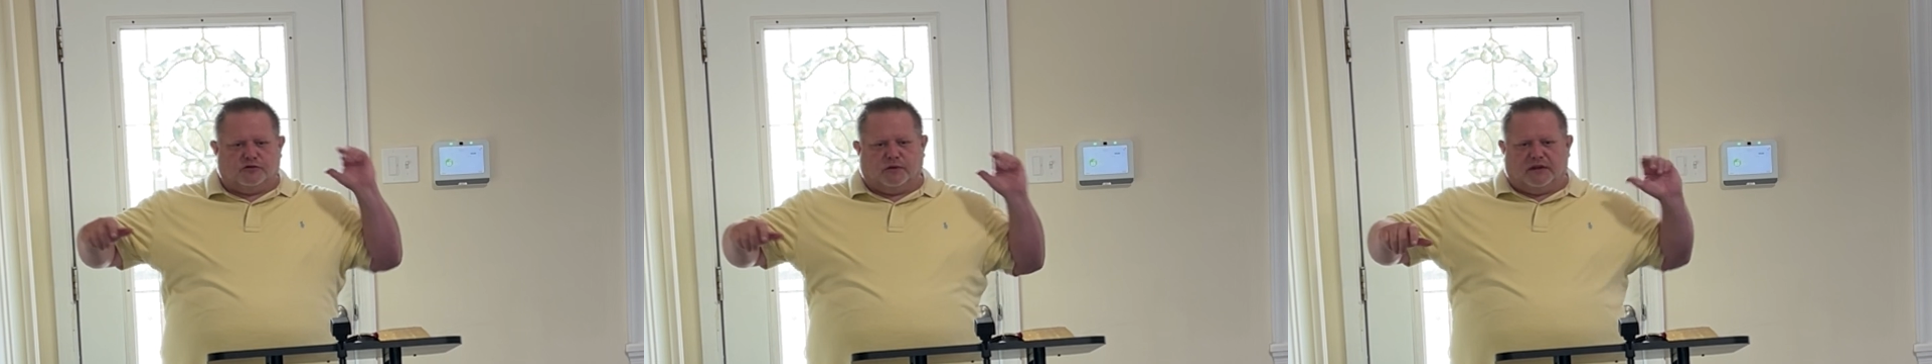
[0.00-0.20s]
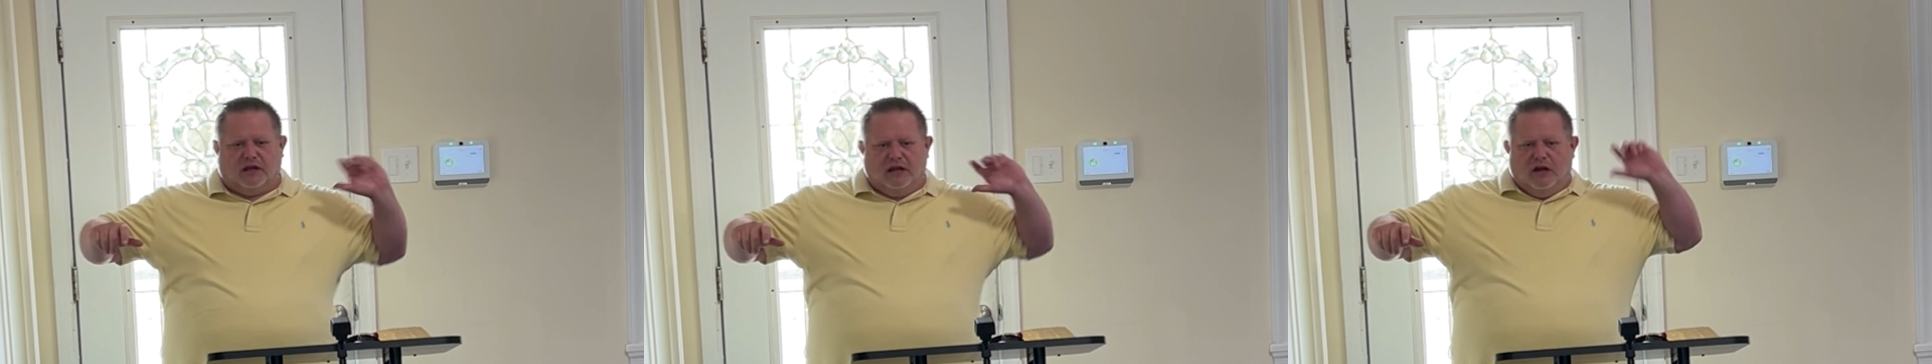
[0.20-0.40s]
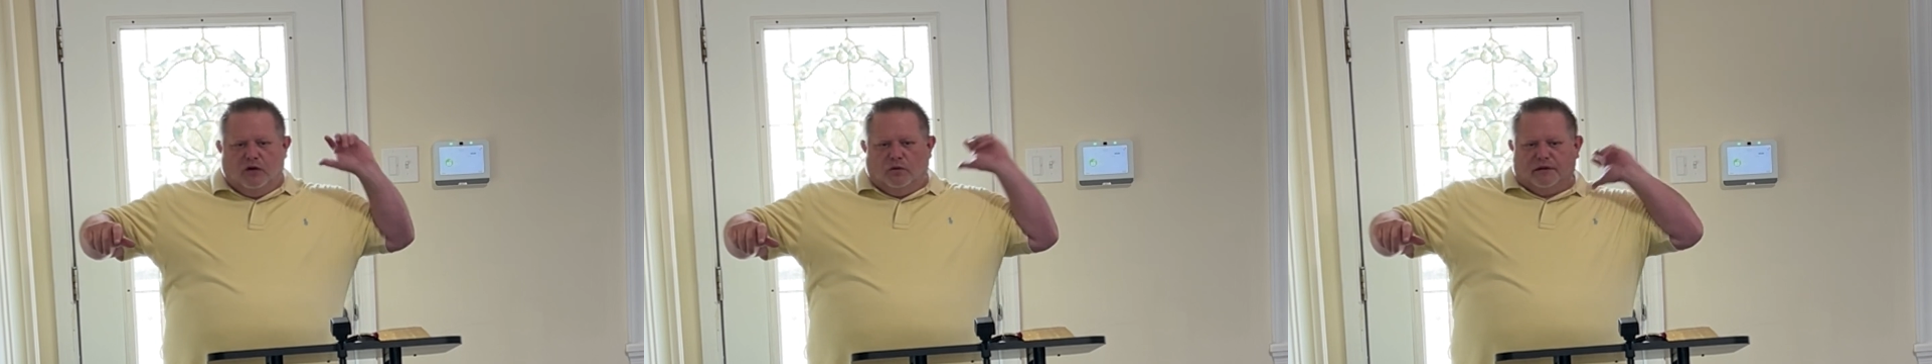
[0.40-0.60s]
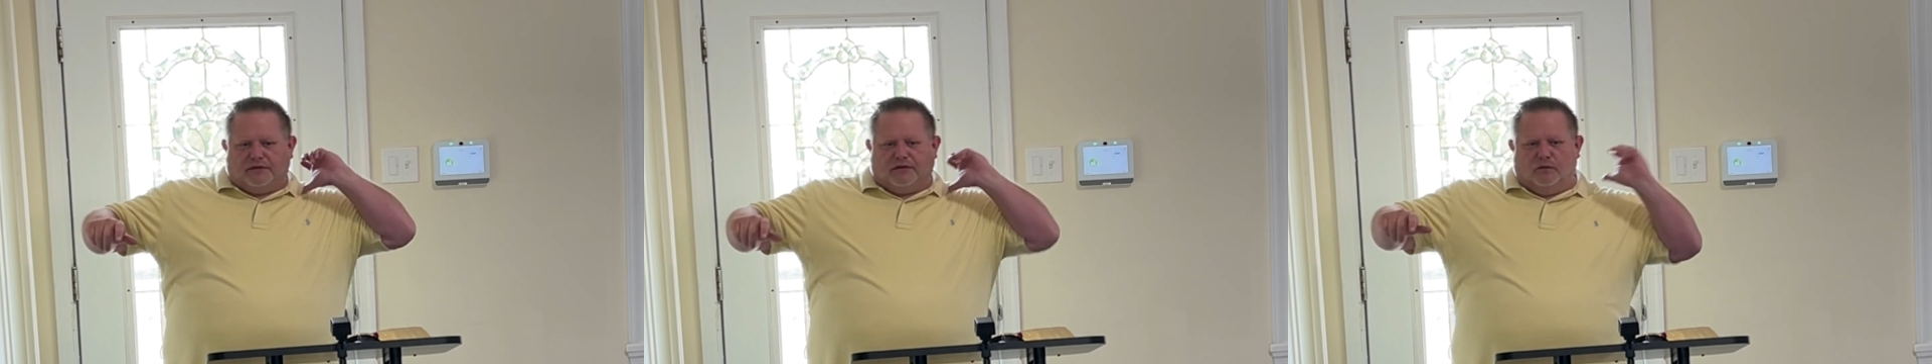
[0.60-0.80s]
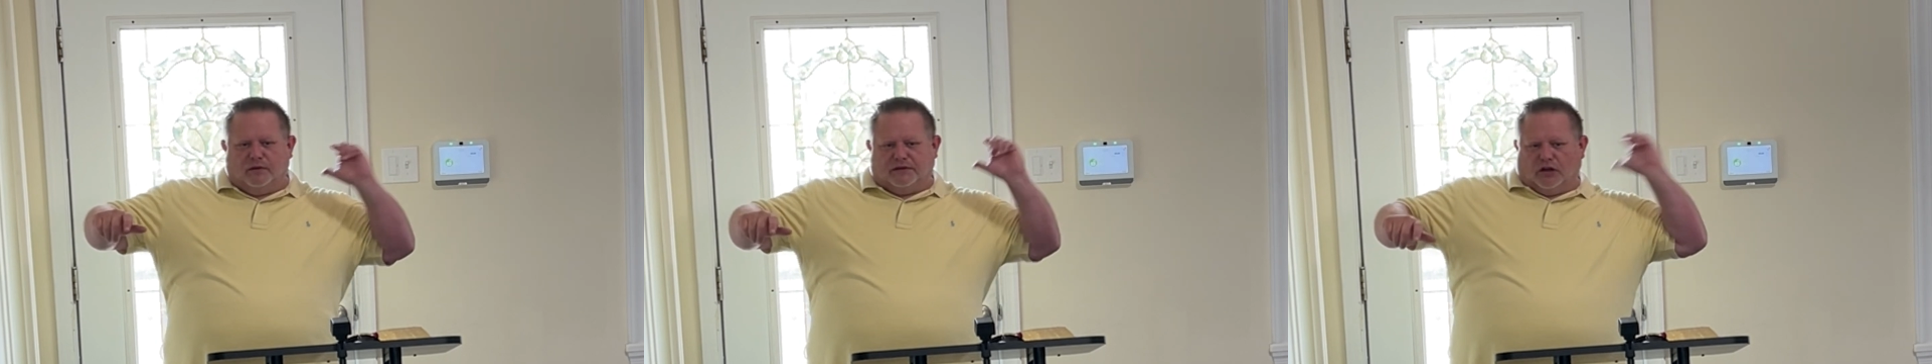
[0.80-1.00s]

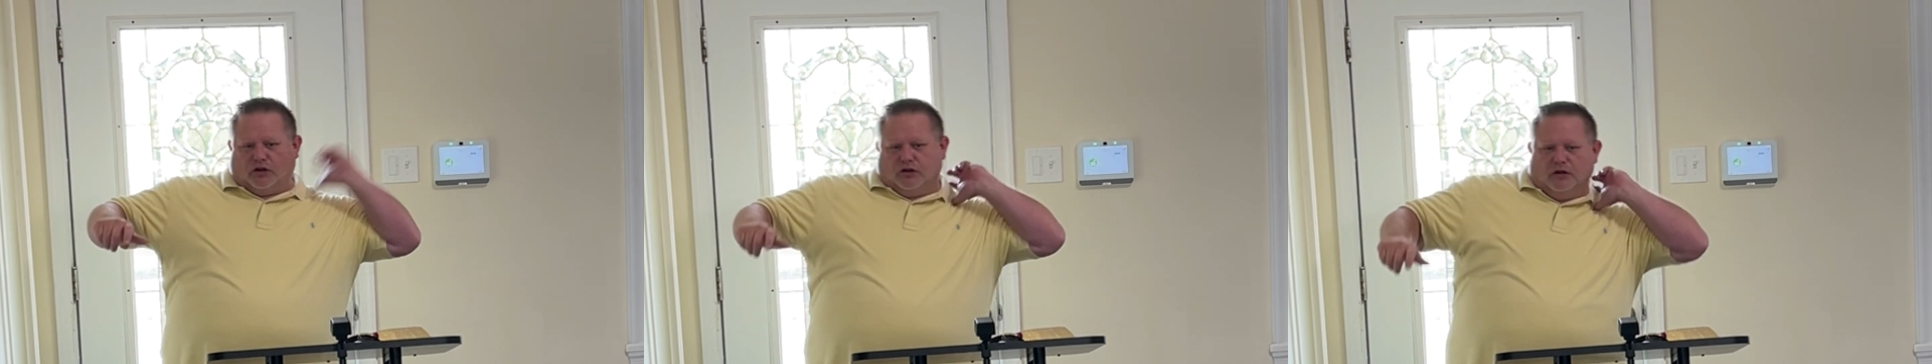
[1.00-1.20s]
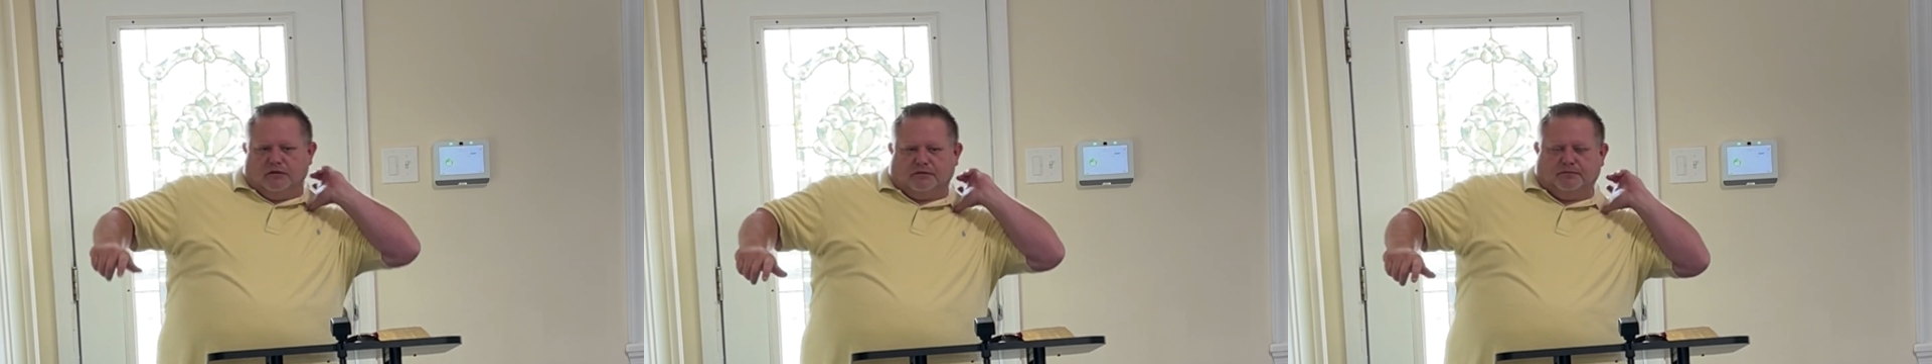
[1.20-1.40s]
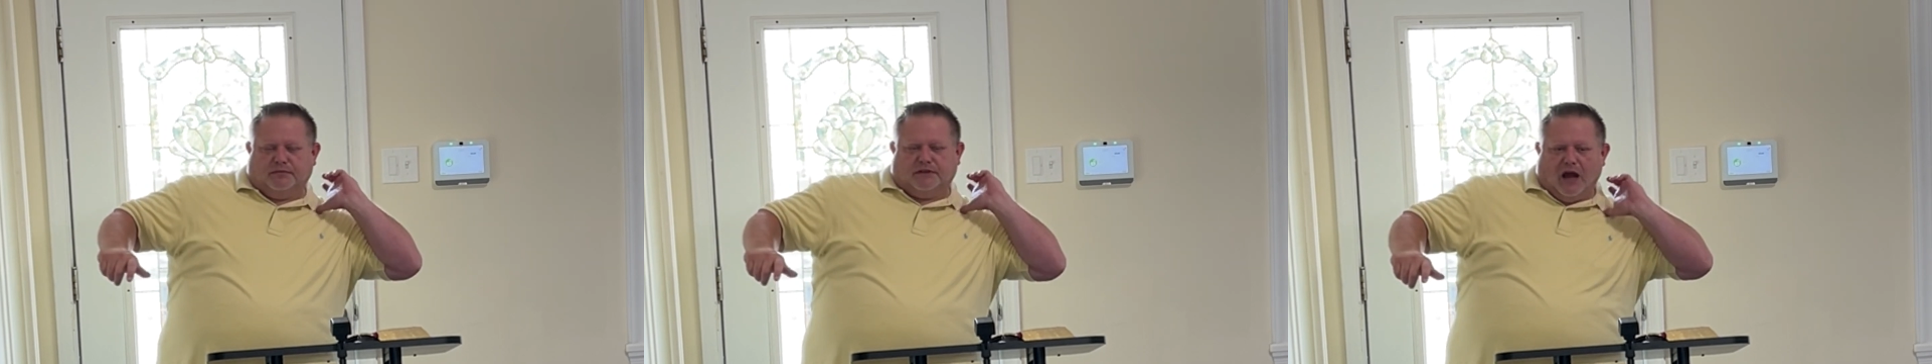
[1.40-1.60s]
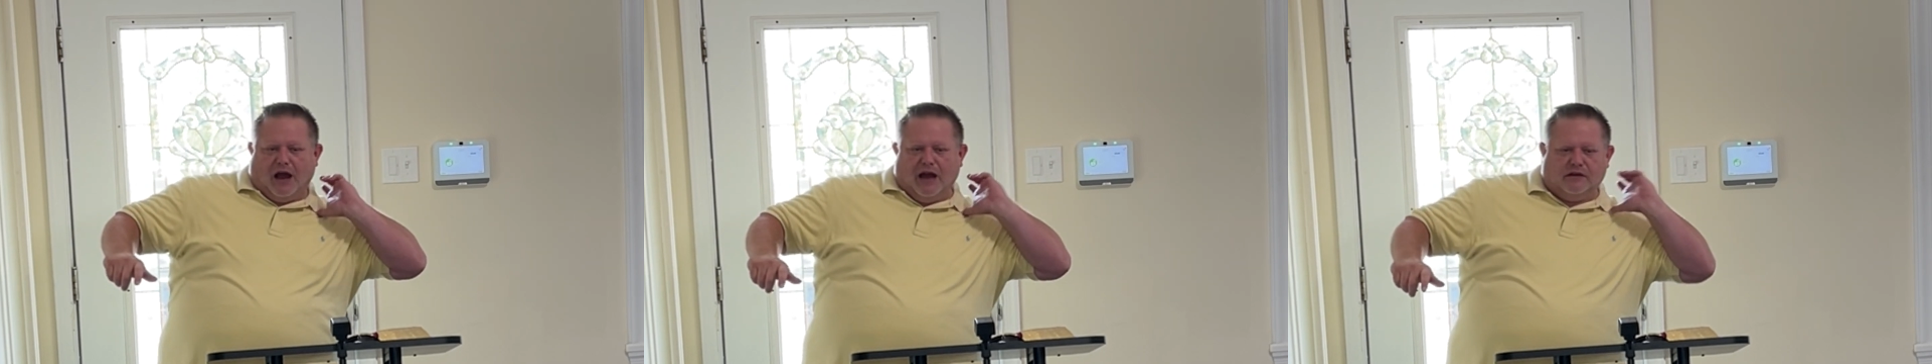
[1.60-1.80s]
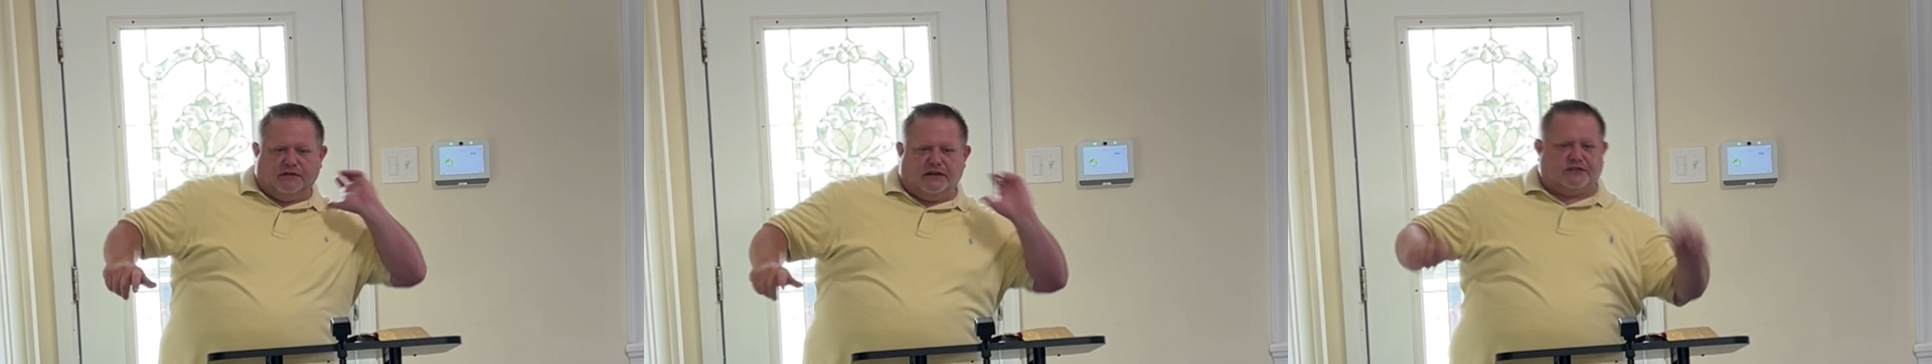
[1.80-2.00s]
with the good
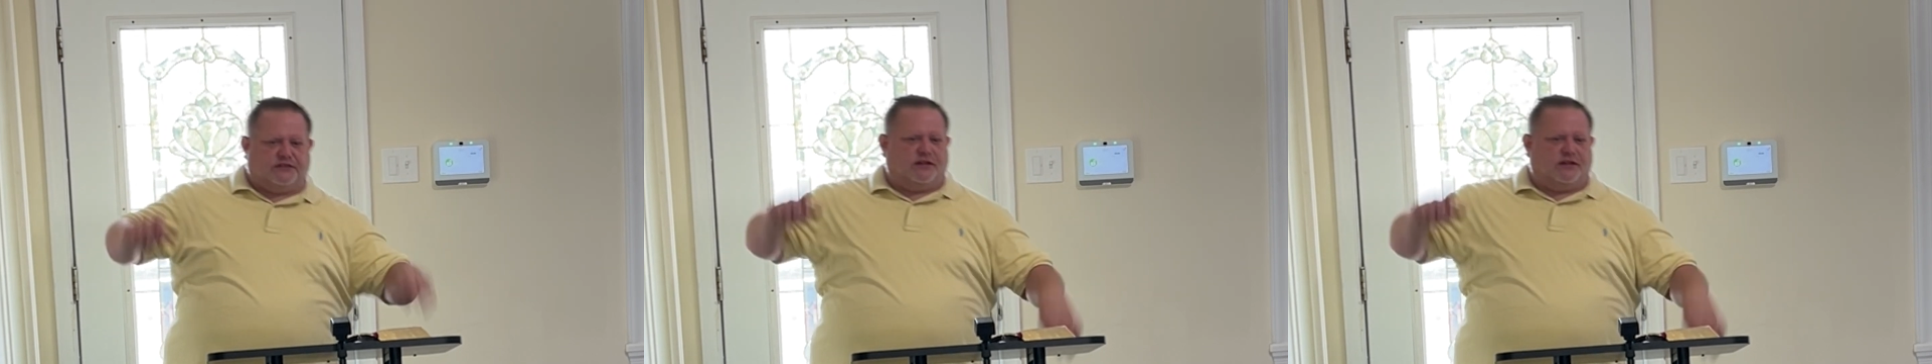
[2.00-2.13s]
guy on this